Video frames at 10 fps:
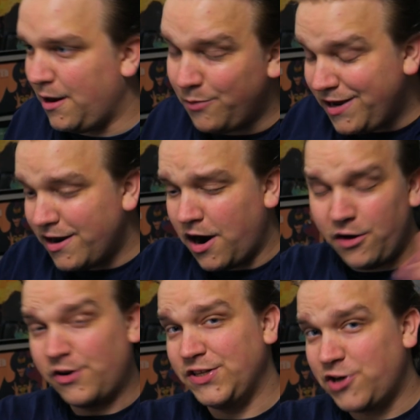and we are
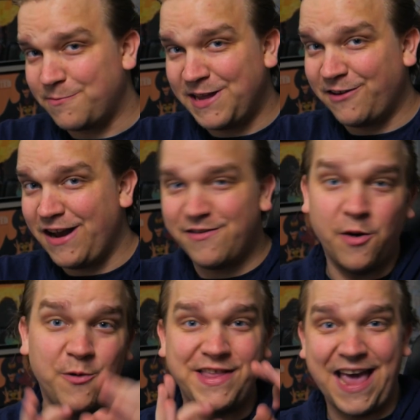gonna start playing around
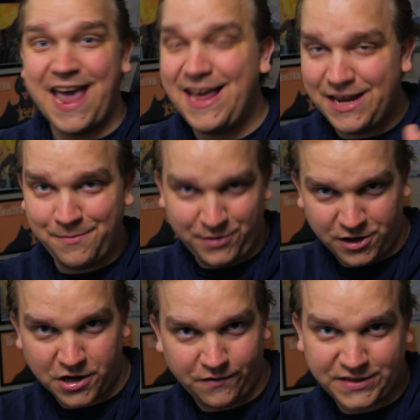with anim
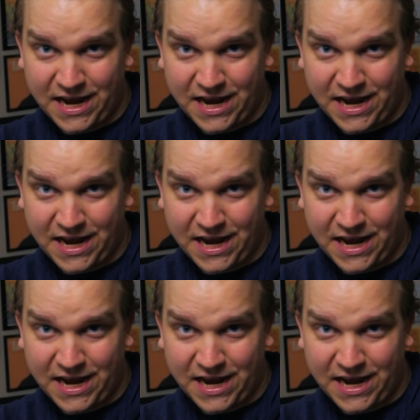curves.